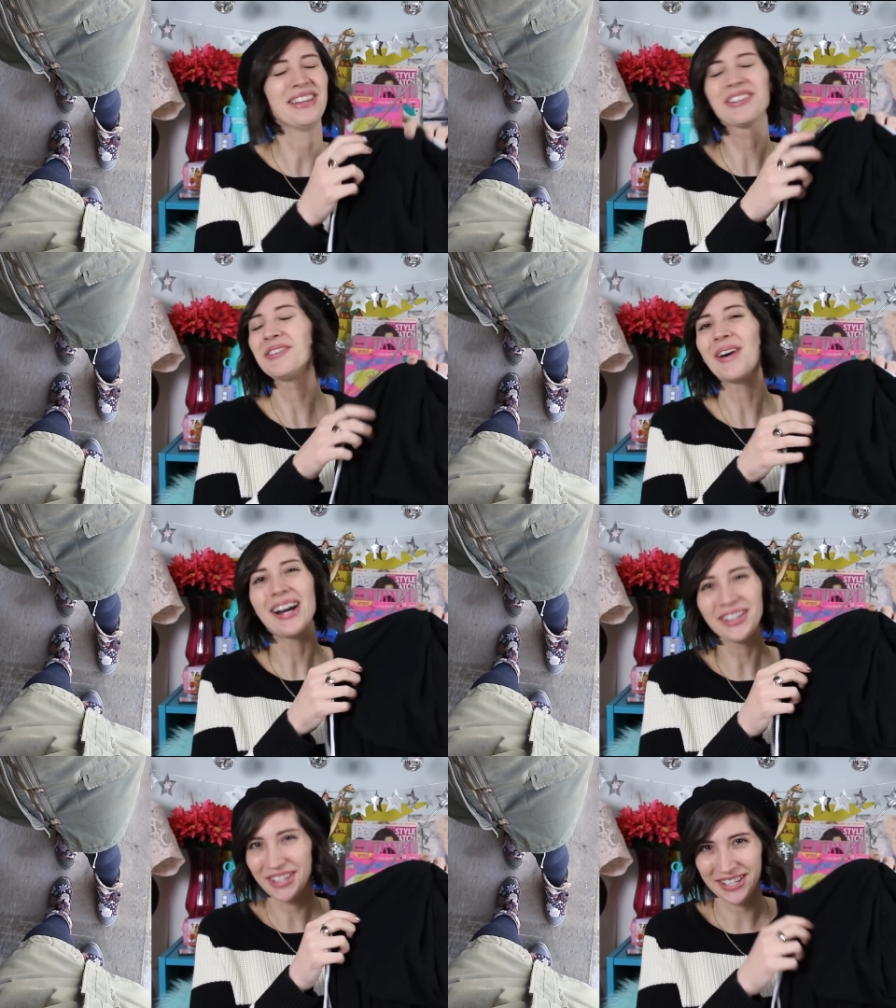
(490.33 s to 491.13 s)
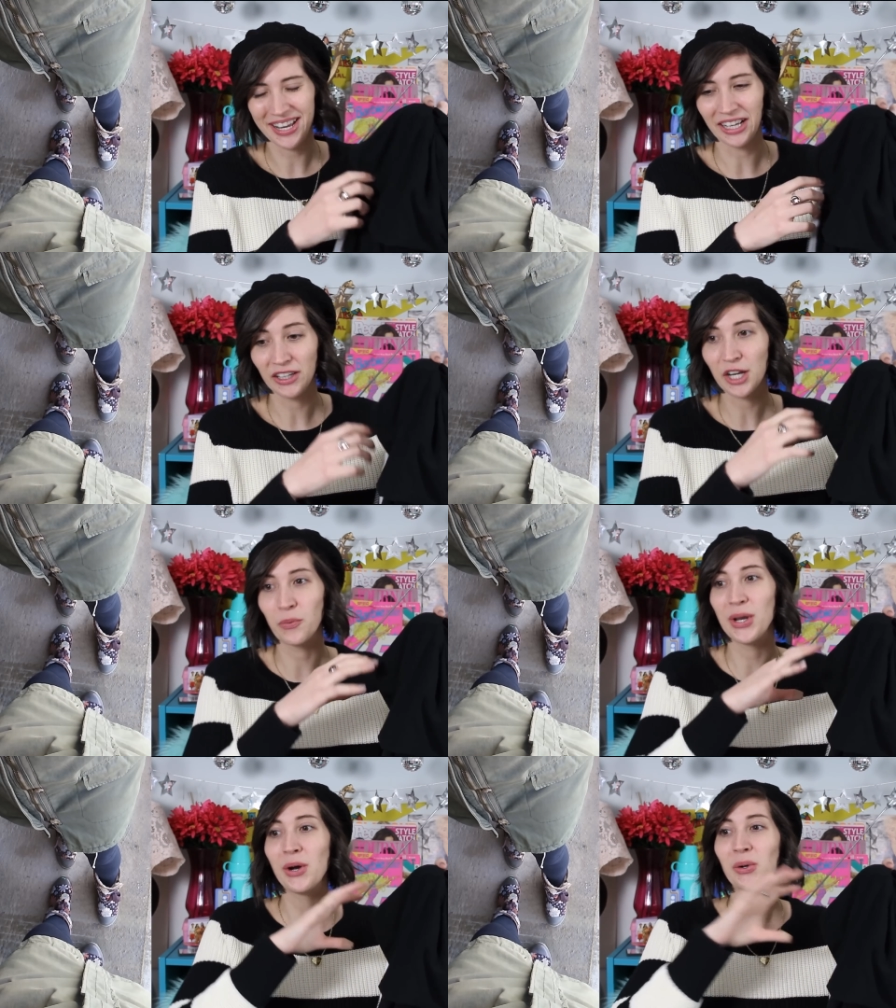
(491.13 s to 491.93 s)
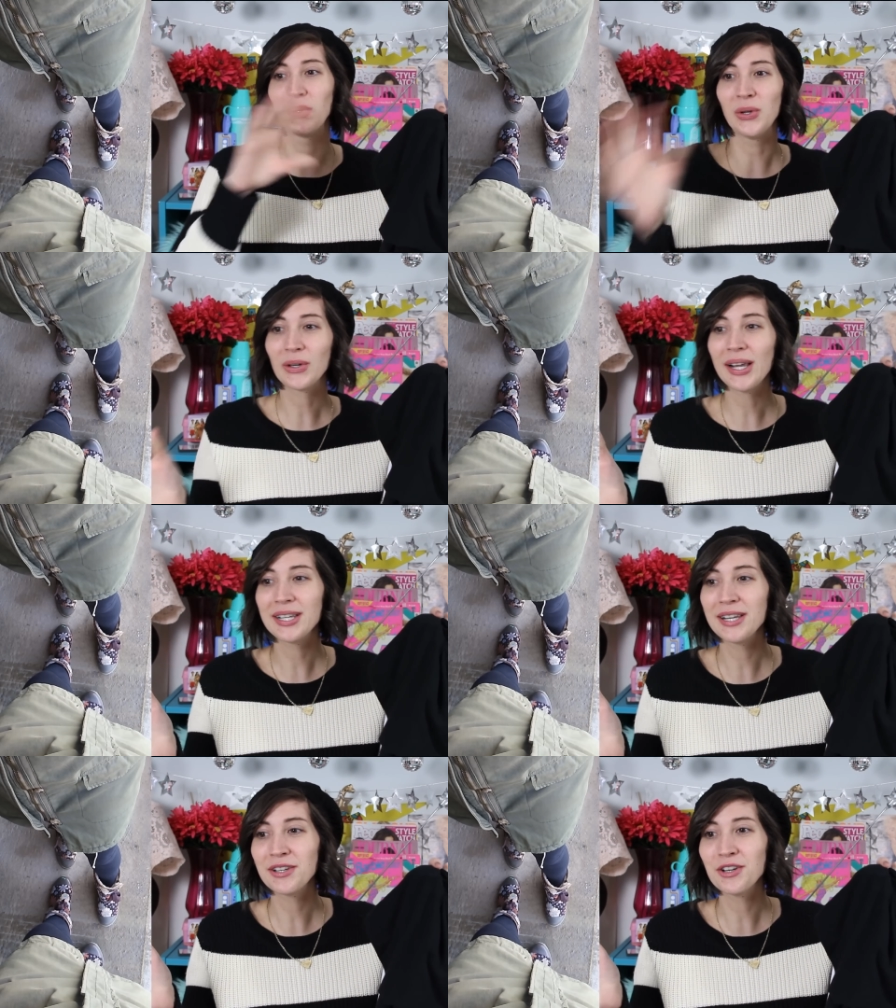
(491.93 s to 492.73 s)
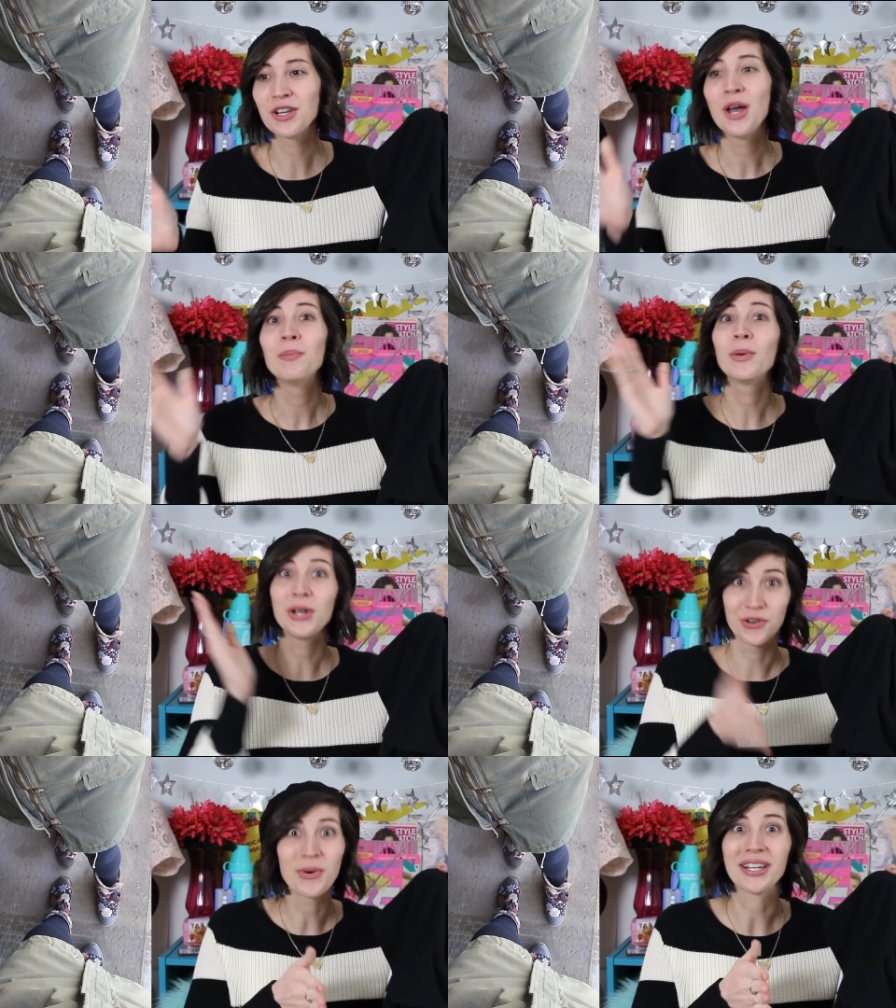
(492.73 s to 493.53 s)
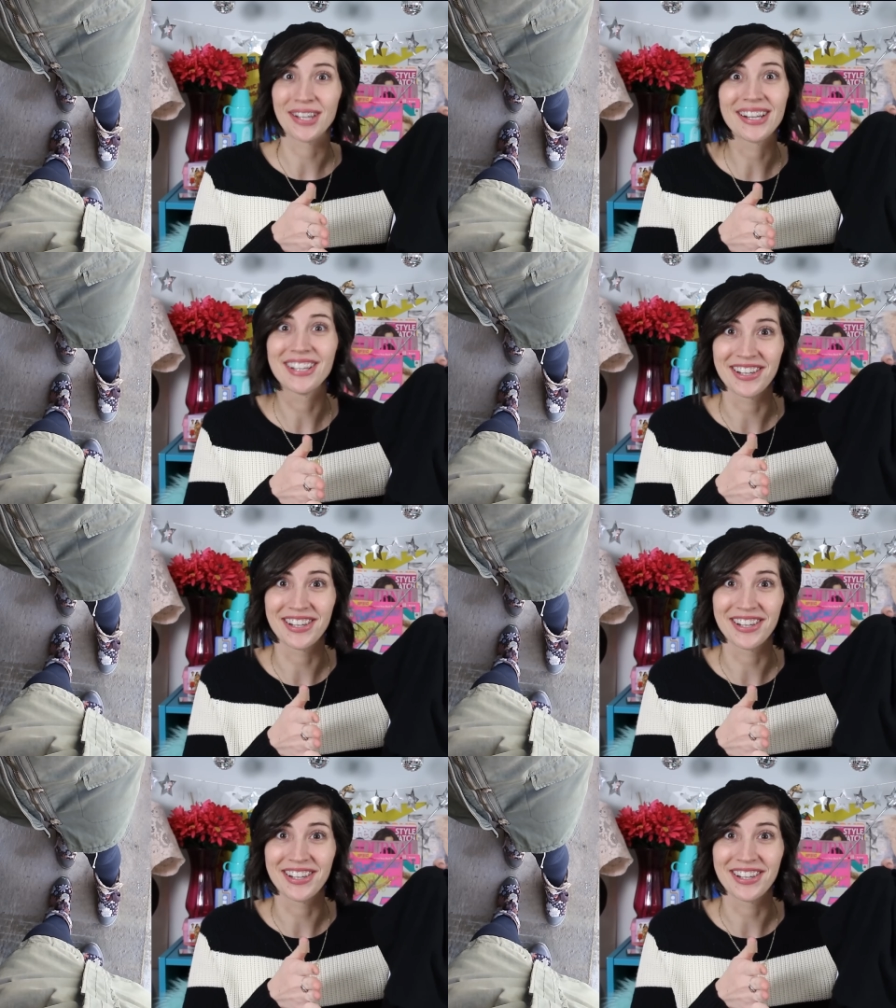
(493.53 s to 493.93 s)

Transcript: It's the wildest thing. Like, we don't look like sisters, but we dress like